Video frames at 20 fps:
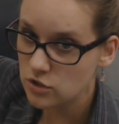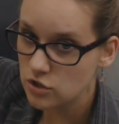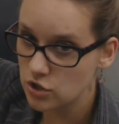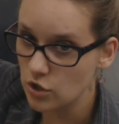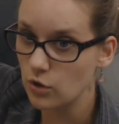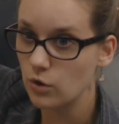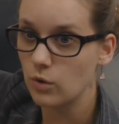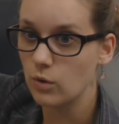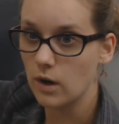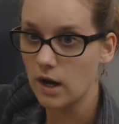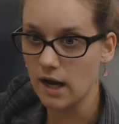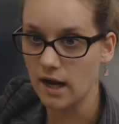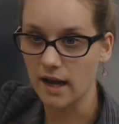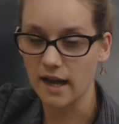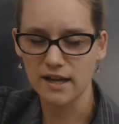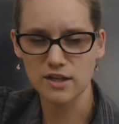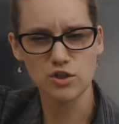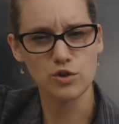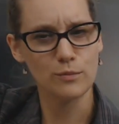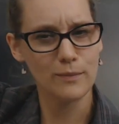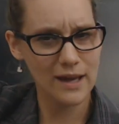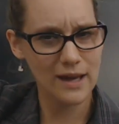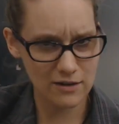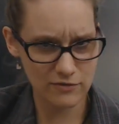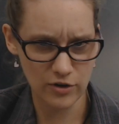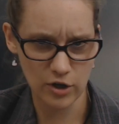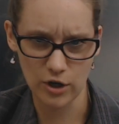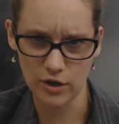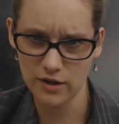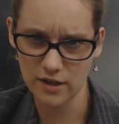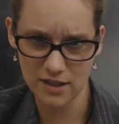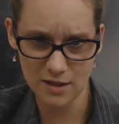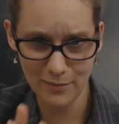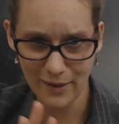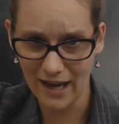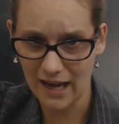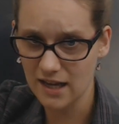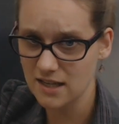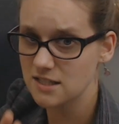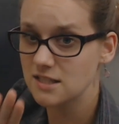So as you may have heard in the
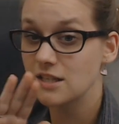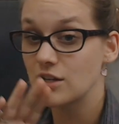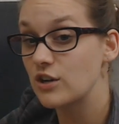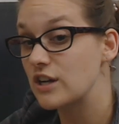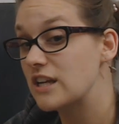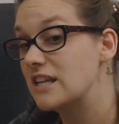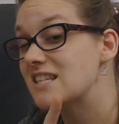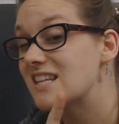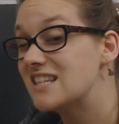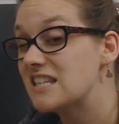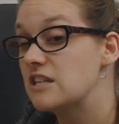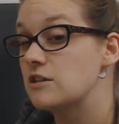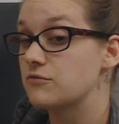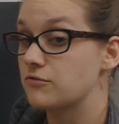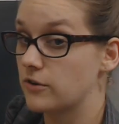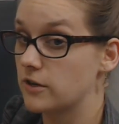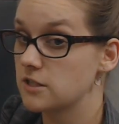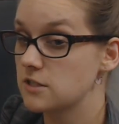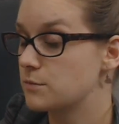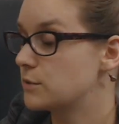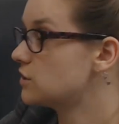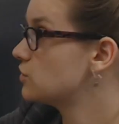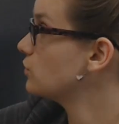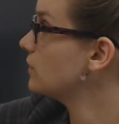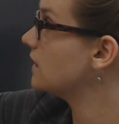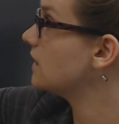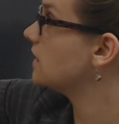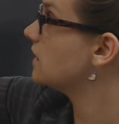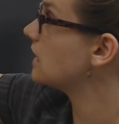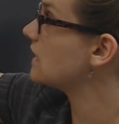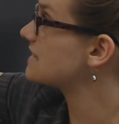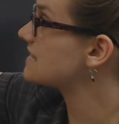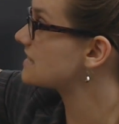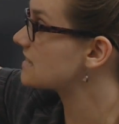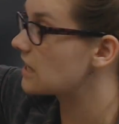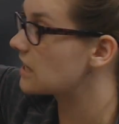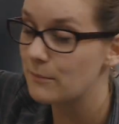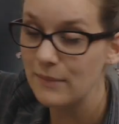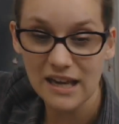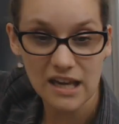past, there is a difference between
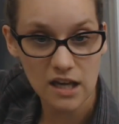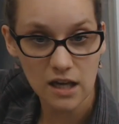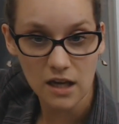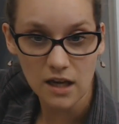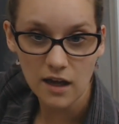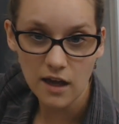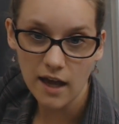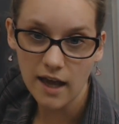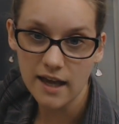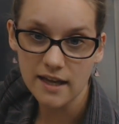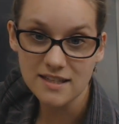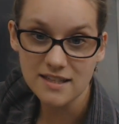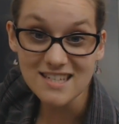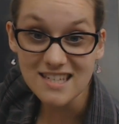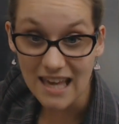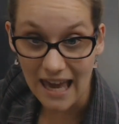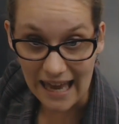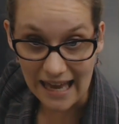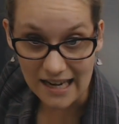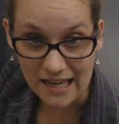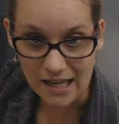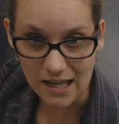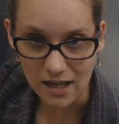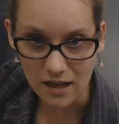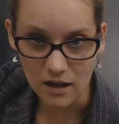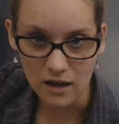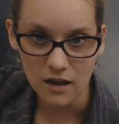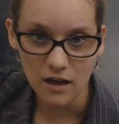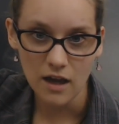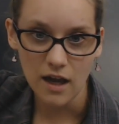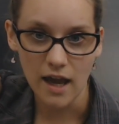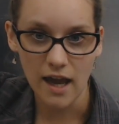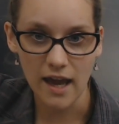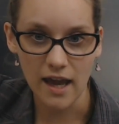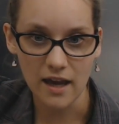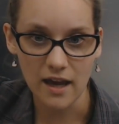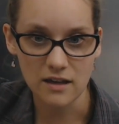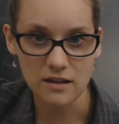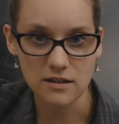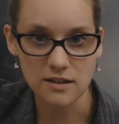skimming and scanning
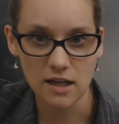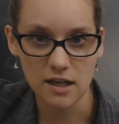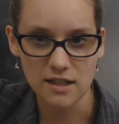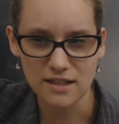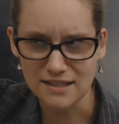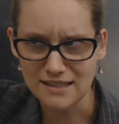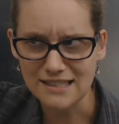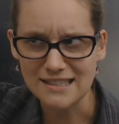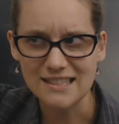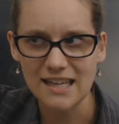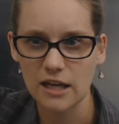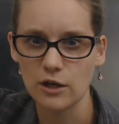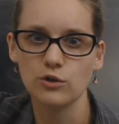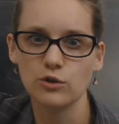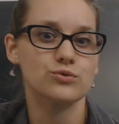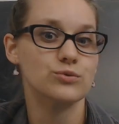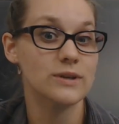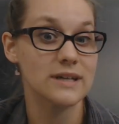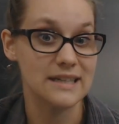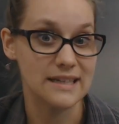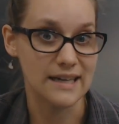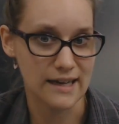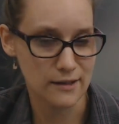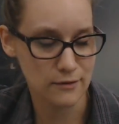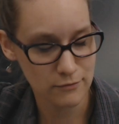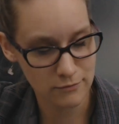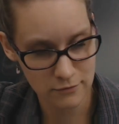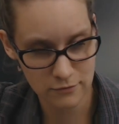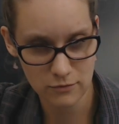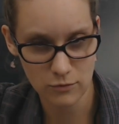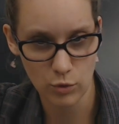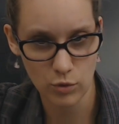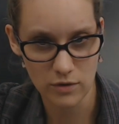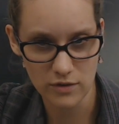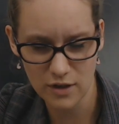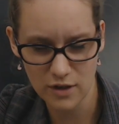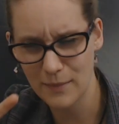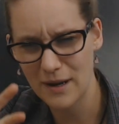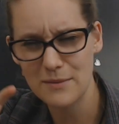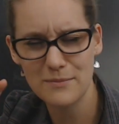and detailed reading,
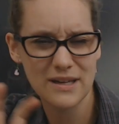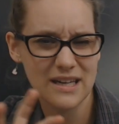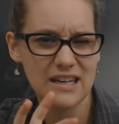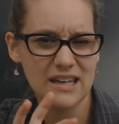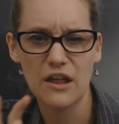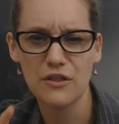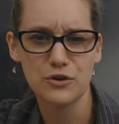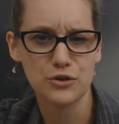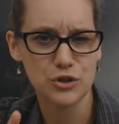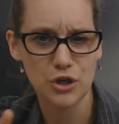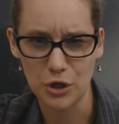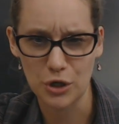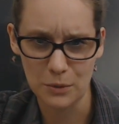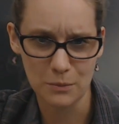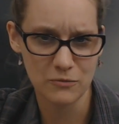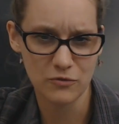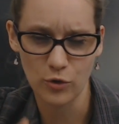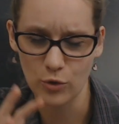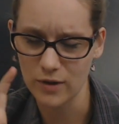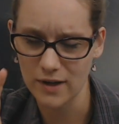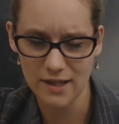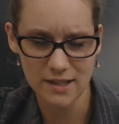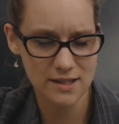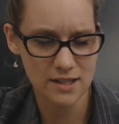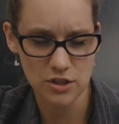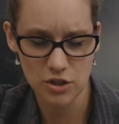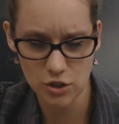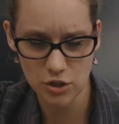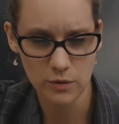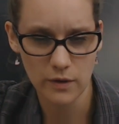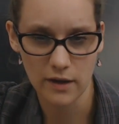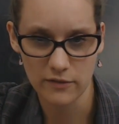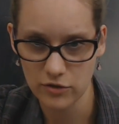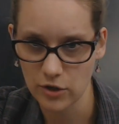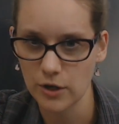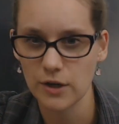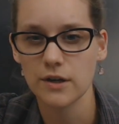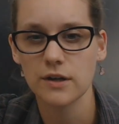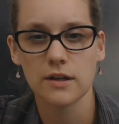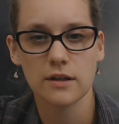or there might be another term for it that you have
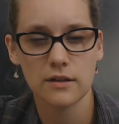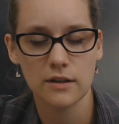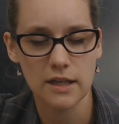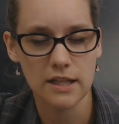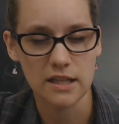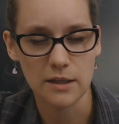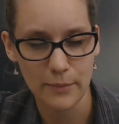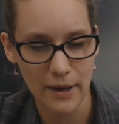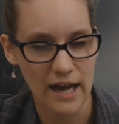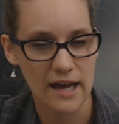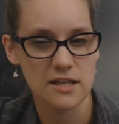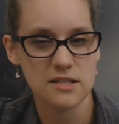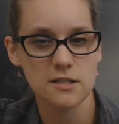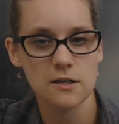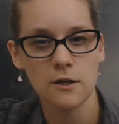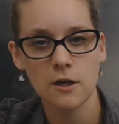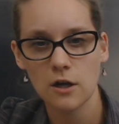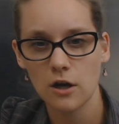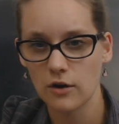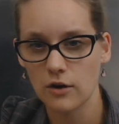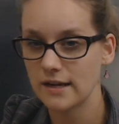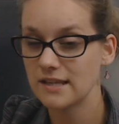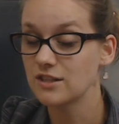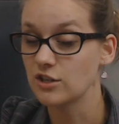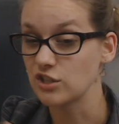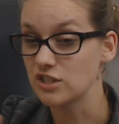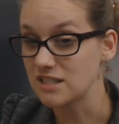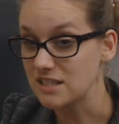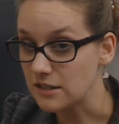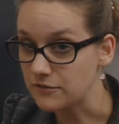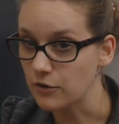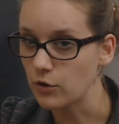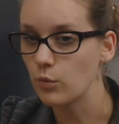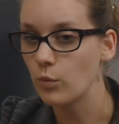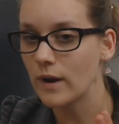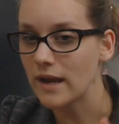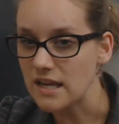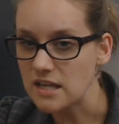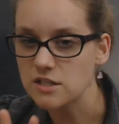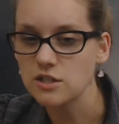heard in the past. All right, there's
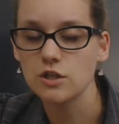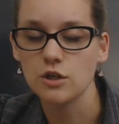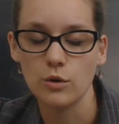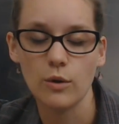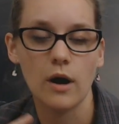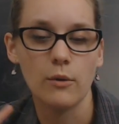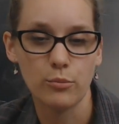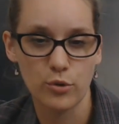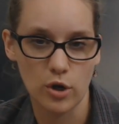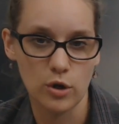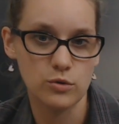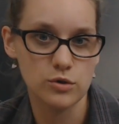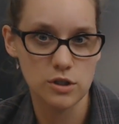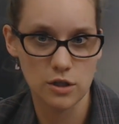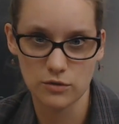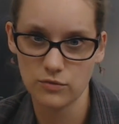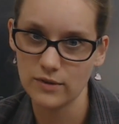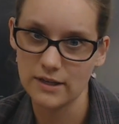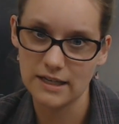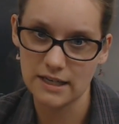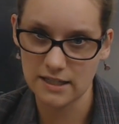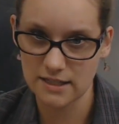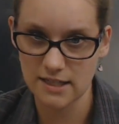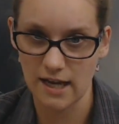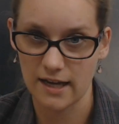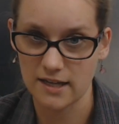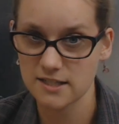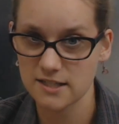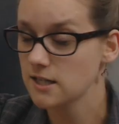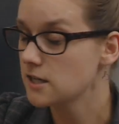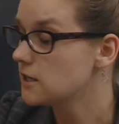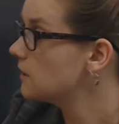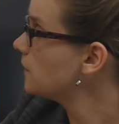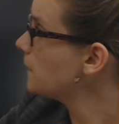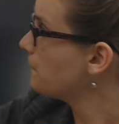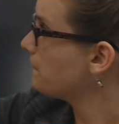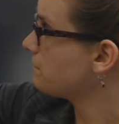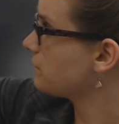different ways to approach a reading text.